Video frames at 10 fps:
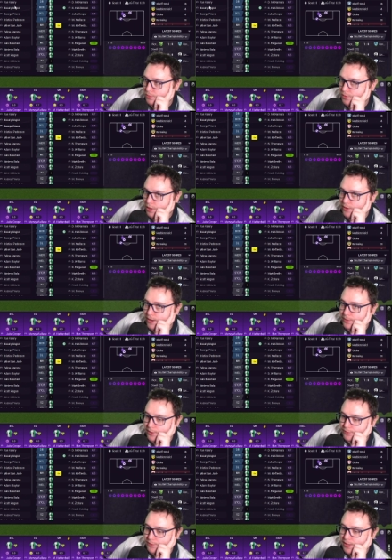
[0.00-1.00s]
All right, we
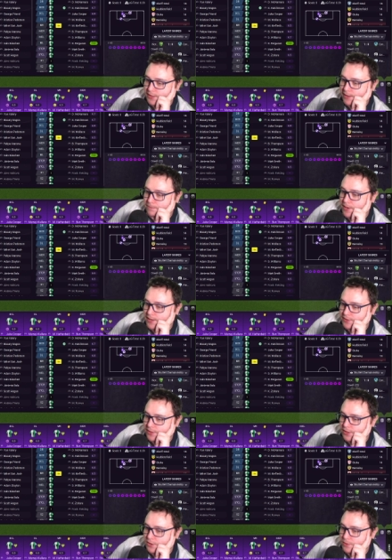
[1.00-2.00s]
got 10 minutes to
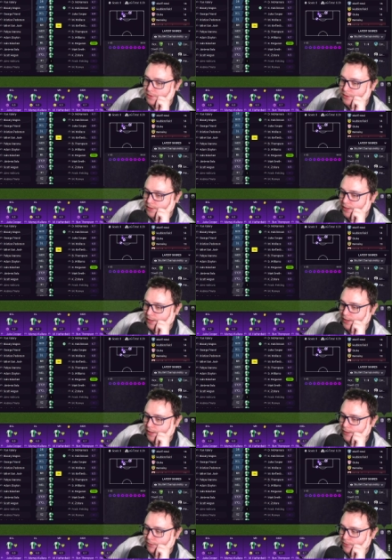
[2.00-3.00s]
go.
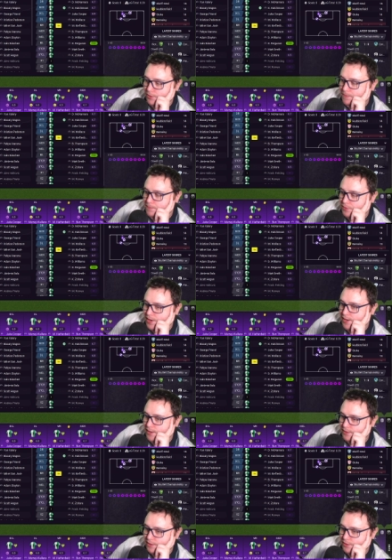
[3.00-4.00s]
And do I do a
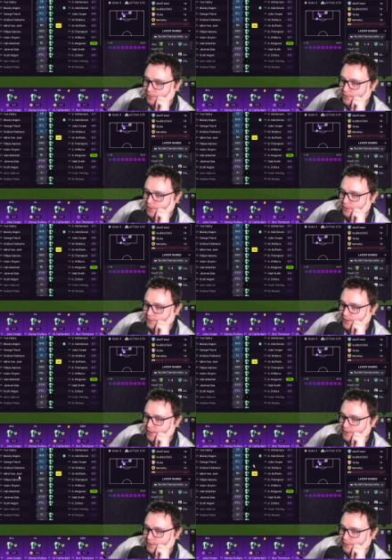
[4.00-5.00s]
praise? I'll do
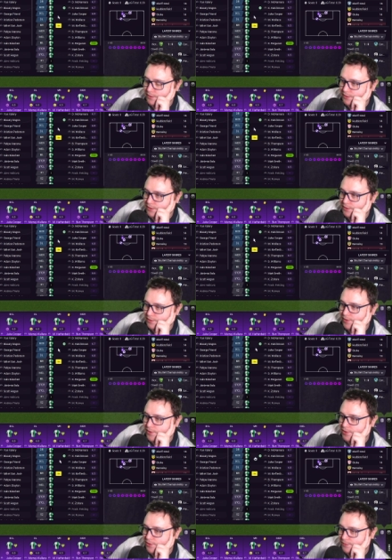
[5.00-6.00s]
another
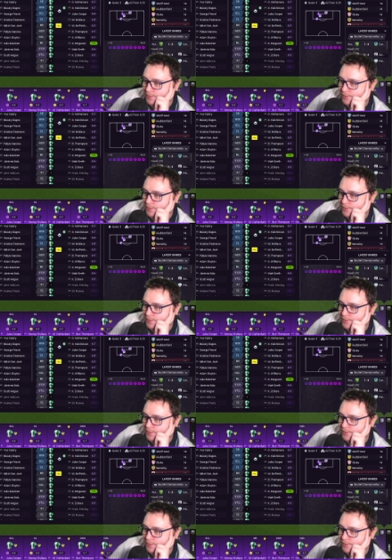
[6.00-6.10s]
encourage.